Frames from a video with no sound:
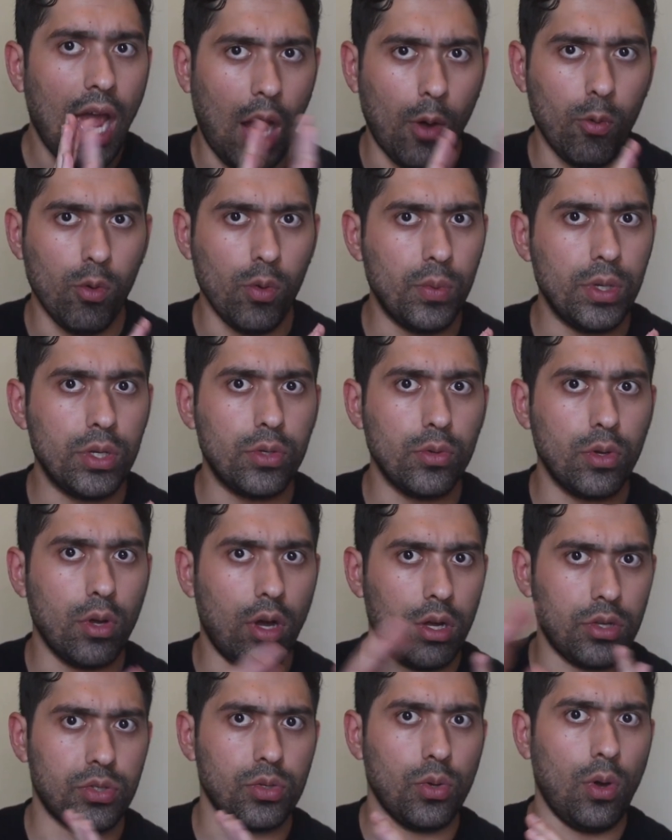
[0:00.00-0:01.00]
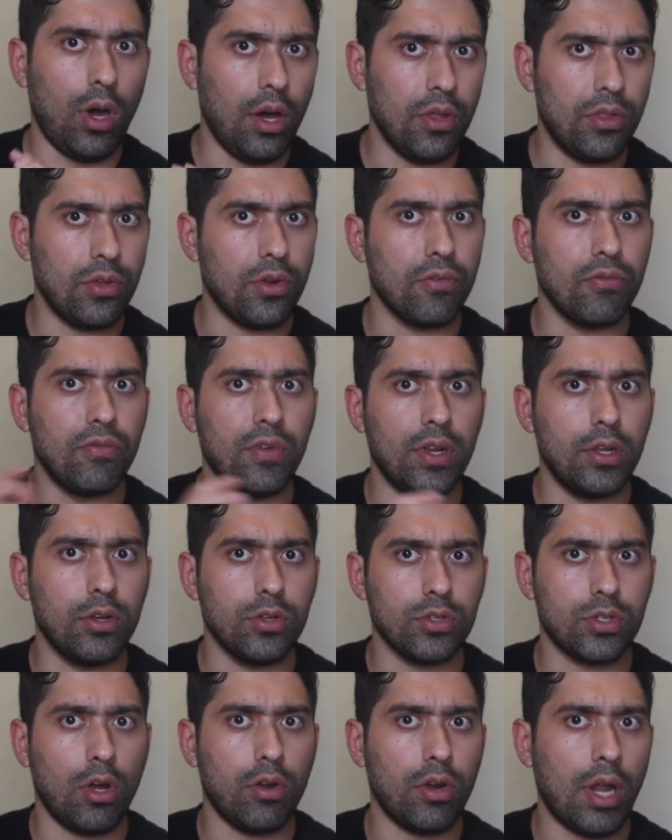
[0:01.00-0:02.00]
I will be doing also other
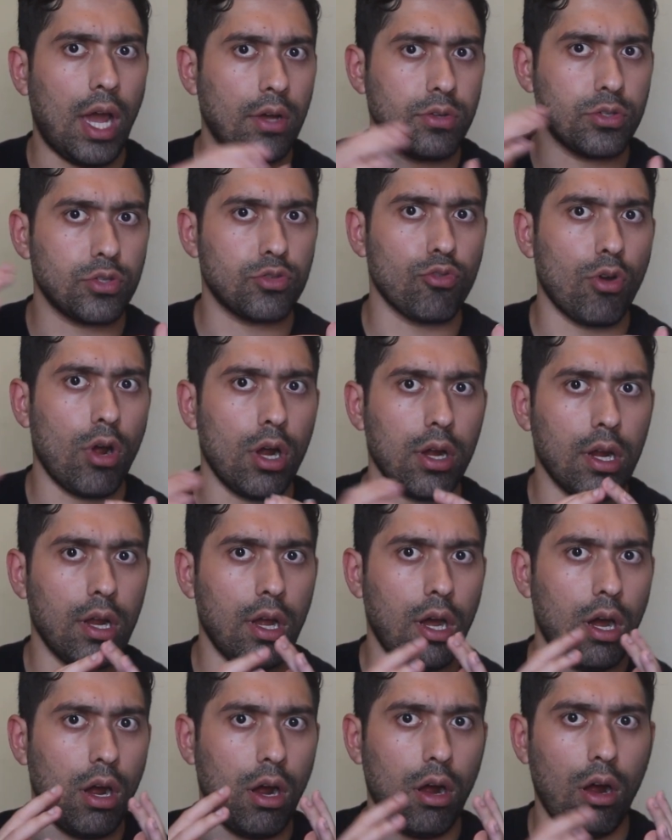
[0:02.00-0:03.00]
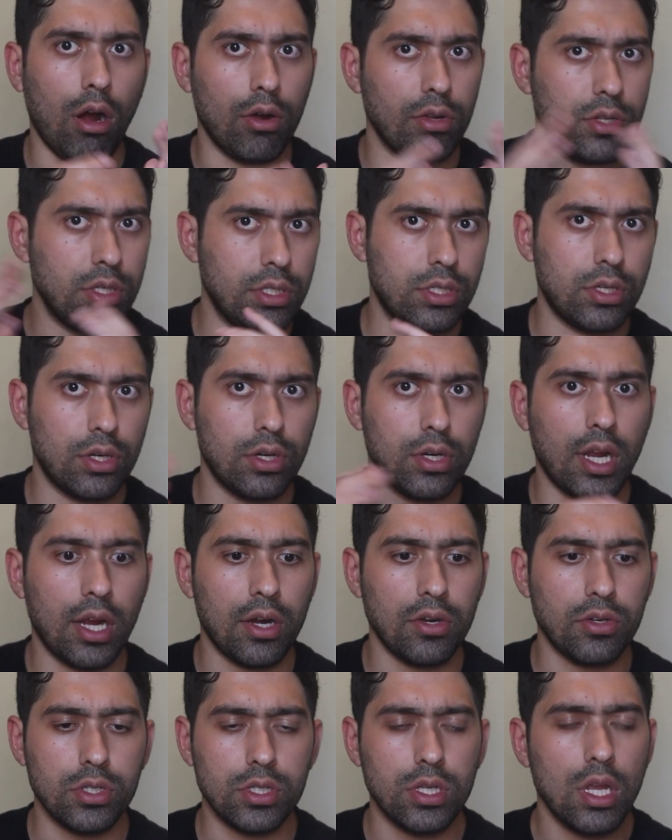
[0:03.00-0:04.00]
videos on how strong are these certain
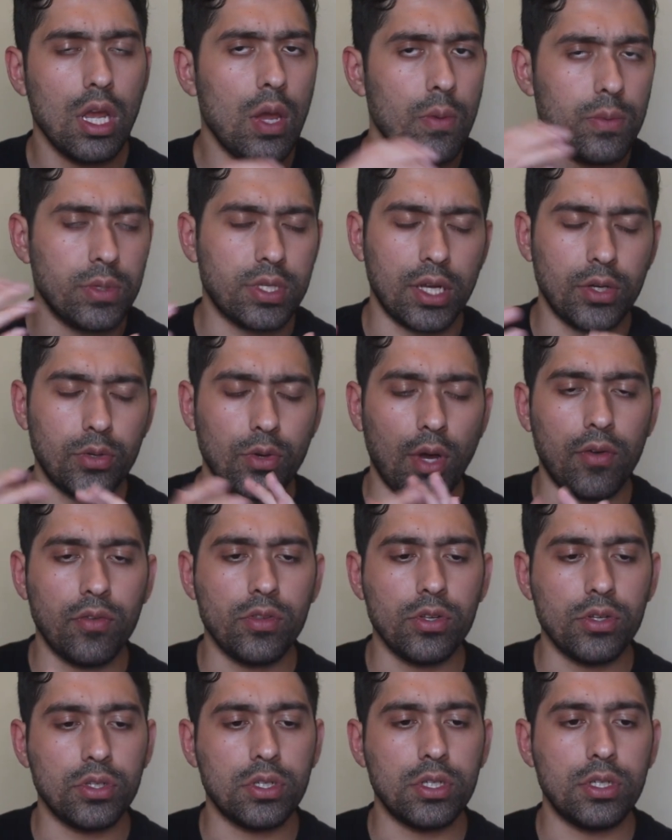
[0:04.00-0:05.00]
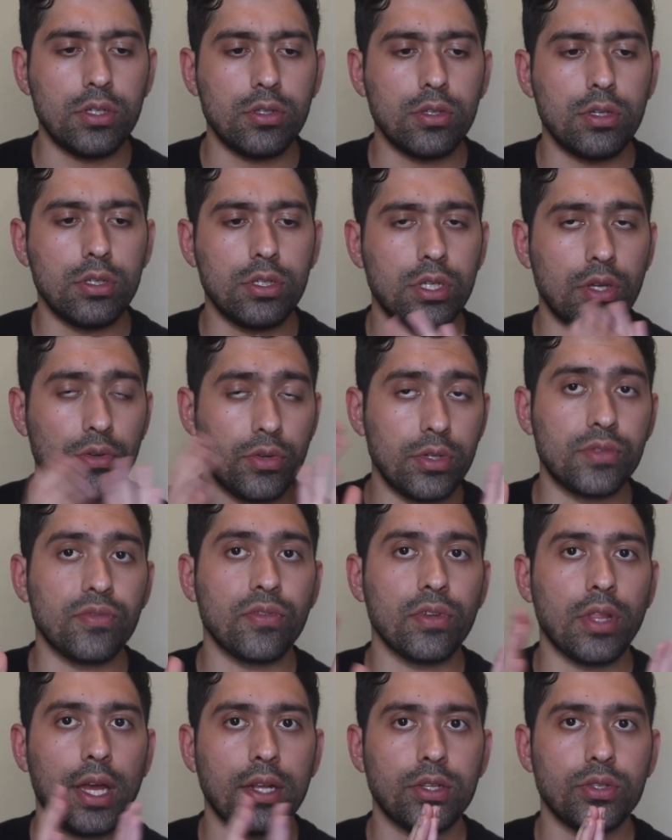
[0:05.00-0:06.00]
characters, because I do have a little series
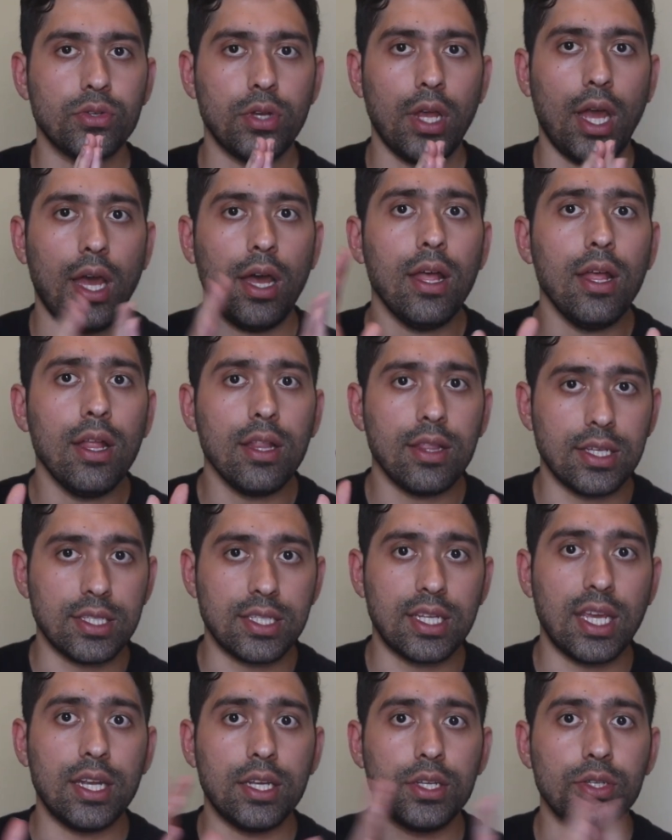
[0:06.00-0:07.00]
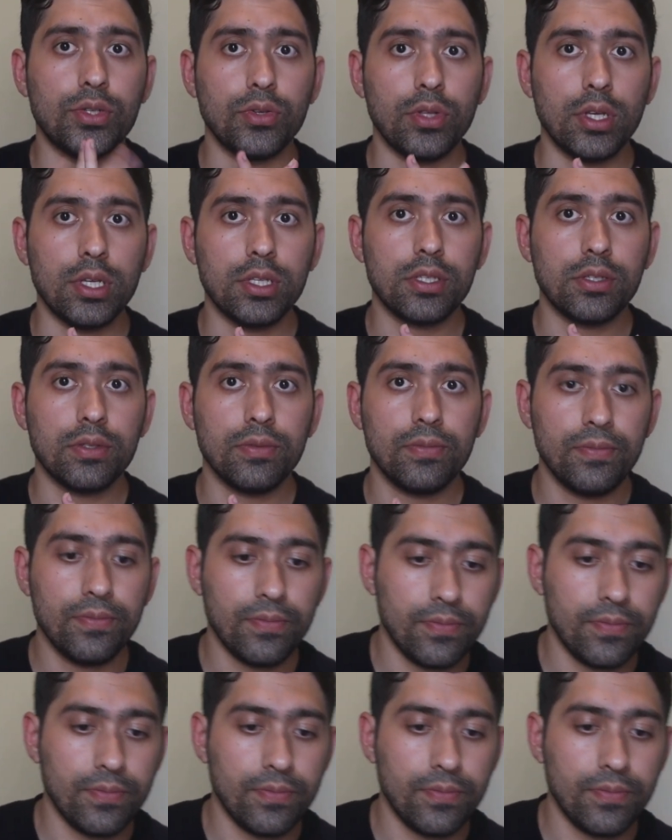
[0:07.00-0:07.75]
for that. So yeah, let's get into this.